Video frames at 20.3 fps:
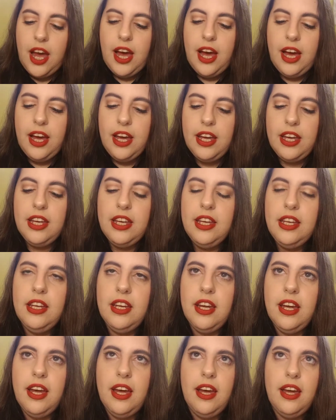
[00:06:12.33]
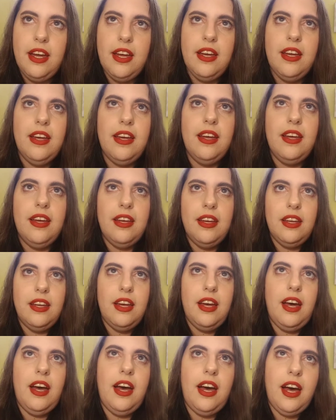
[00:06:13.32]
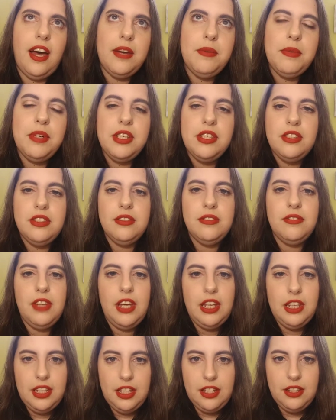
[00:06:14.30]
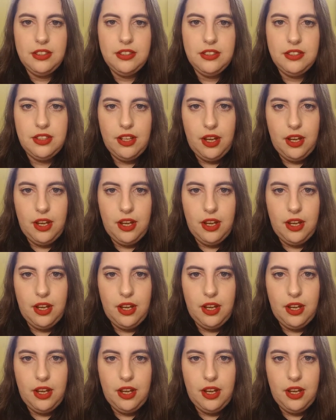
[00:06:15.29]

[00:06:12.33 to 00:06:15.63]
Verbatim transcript: I I went to Vegas.